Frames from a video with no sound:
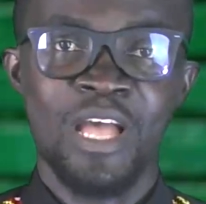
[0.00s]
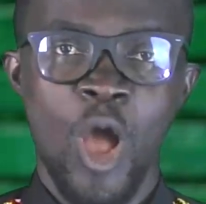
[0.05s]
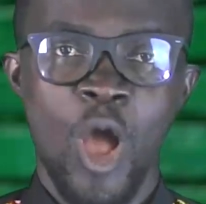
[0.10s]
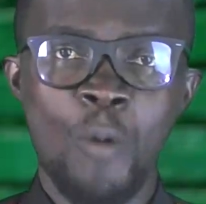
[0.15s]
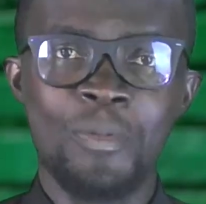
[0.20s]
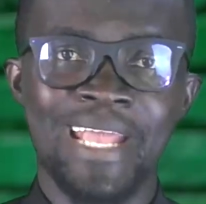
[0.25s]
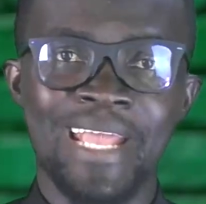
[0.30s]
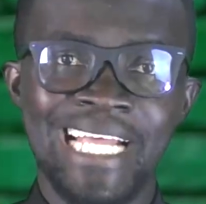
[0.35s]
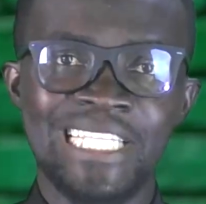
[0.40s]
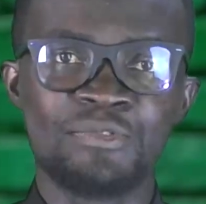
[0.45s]
All
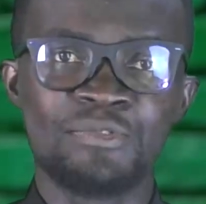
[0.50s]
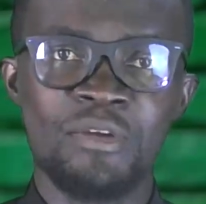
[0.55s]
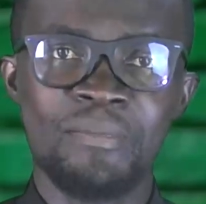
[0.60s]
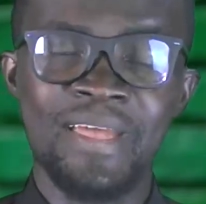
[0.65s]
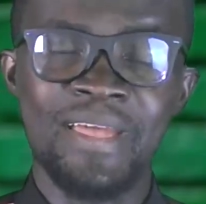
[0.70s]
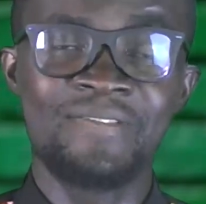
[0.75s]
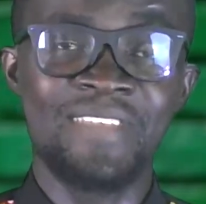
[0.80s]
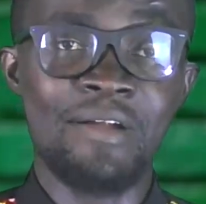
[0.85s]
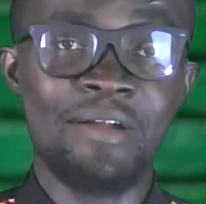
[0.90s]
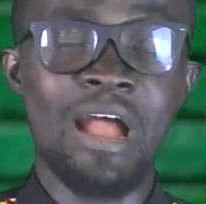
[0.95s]
we get to
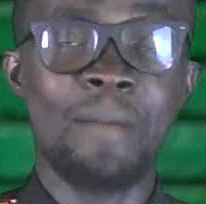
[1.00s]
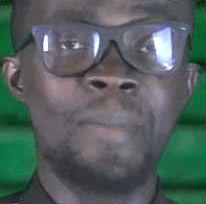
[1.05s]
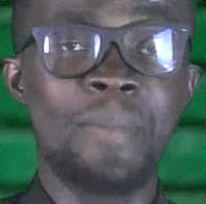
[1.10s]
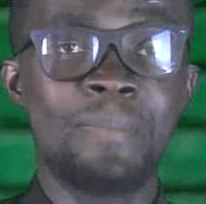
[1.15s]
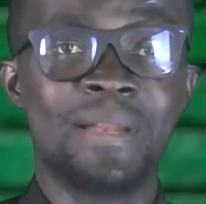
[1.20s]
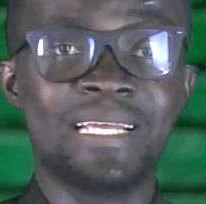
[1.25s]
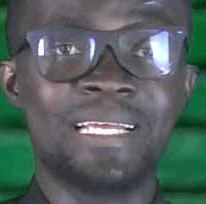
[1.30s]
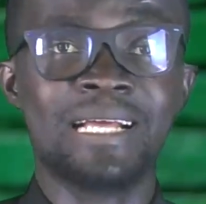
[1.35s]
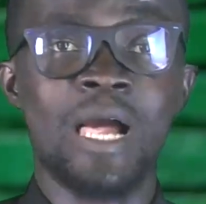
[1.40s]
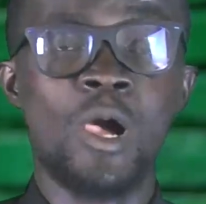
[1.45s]
remain, there are
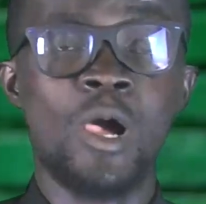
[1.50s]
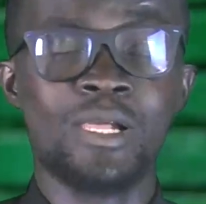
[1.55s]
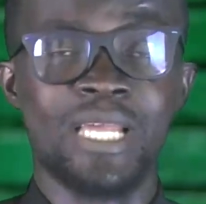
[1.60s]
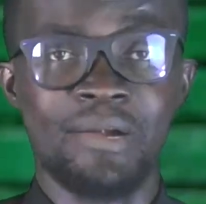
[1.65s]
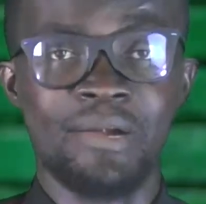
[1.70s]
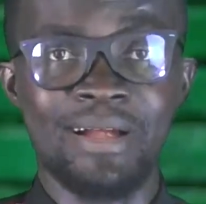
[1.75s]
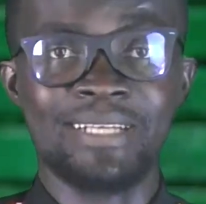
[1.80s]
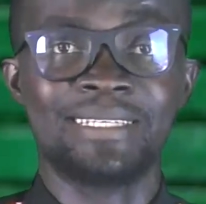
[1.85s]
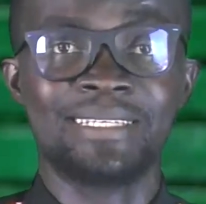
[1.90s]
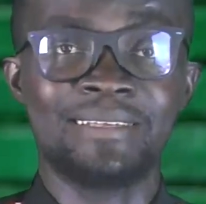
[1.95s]
biblical
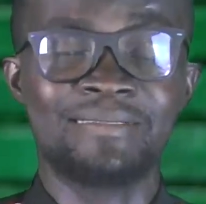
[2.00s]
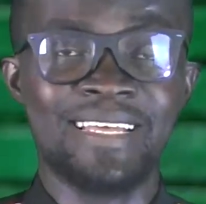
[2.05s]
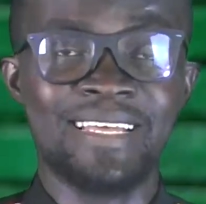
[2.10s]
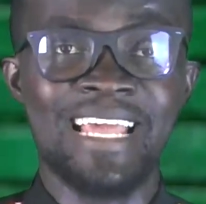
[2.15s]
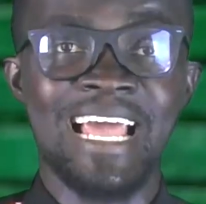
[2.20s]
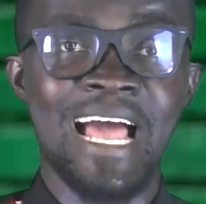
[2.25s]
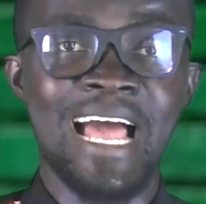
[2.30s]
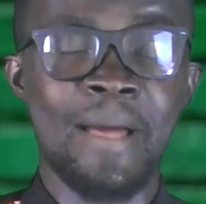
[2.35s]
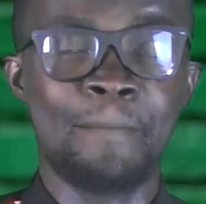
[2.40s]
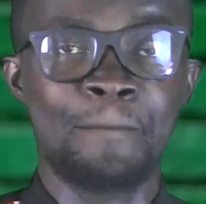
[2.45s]
characters,
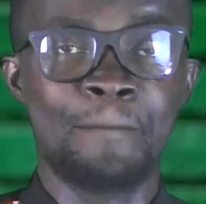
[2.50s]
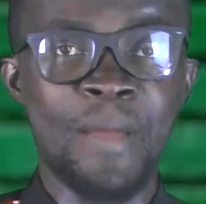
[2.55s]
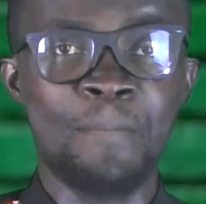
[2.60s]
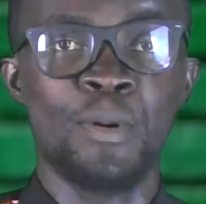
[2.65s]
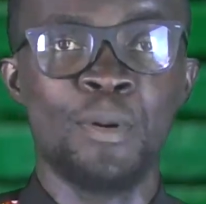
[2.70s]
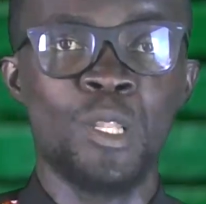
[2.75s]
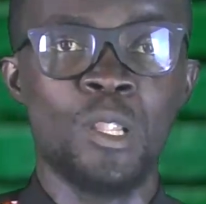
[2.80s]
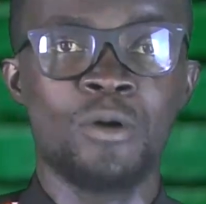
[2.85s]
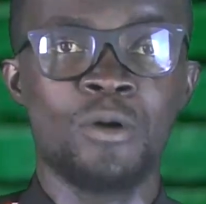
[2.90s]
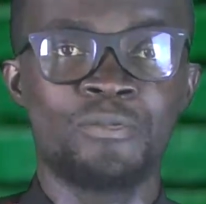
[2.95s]
they are
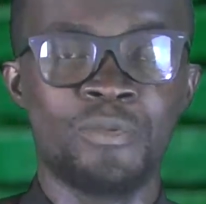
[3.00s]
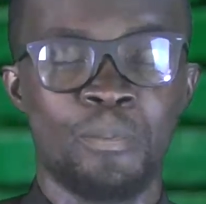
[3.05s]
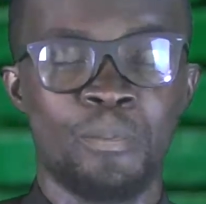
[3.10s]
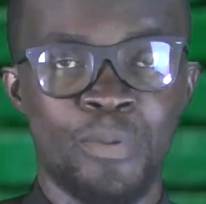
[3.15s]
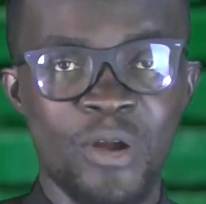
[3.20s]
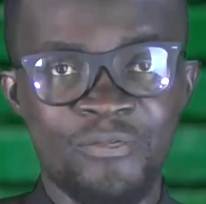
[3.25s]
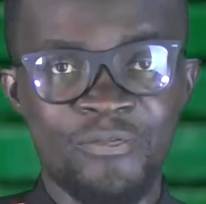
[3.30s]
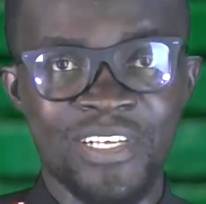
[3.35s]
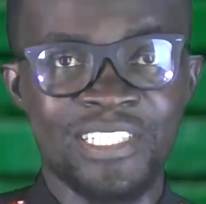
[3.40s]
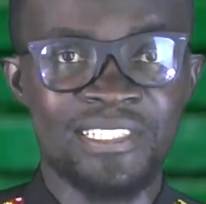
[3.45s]
people of
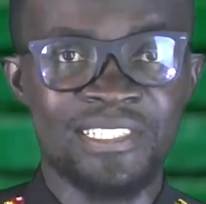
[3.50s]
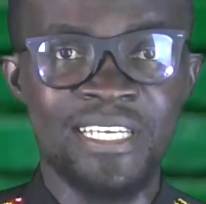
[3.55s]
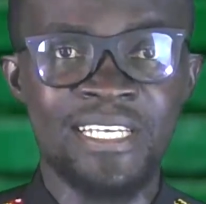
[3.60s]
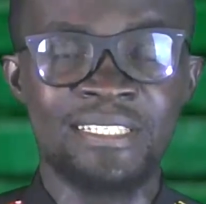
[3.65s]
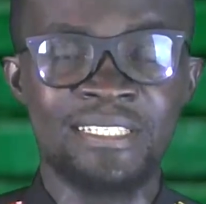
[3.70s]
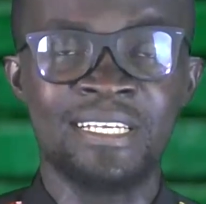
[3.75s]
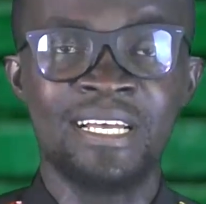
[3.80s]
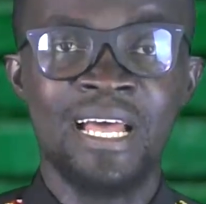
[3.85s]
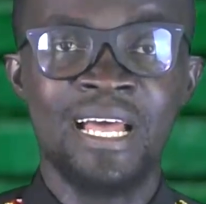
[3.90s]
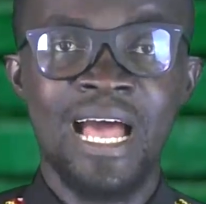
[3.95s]

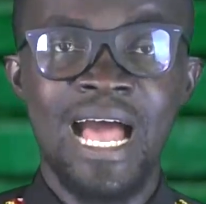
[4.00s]
prophecies,